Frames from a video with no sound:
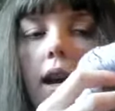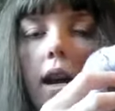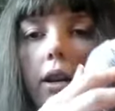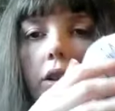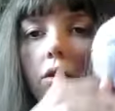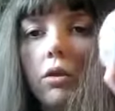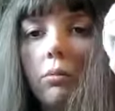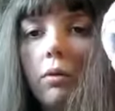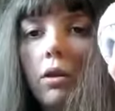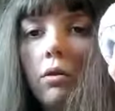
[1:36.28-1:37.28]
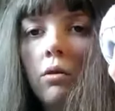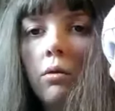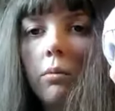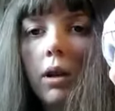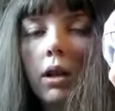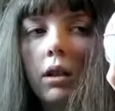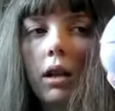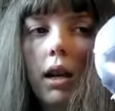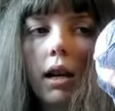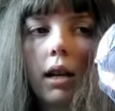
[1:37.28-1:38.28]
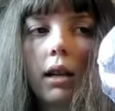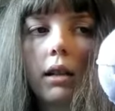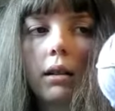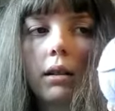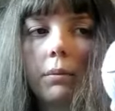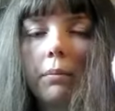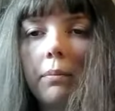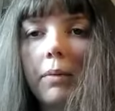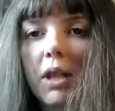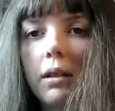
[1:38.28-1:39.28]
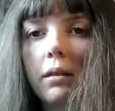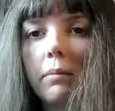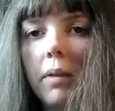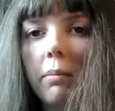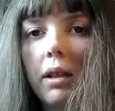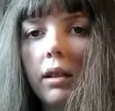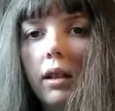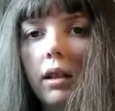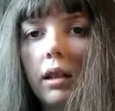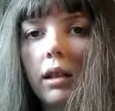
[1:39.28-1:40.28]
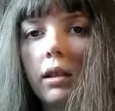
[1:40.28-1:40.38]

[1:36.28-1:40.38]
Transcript: I used 1 whole one and maybe like,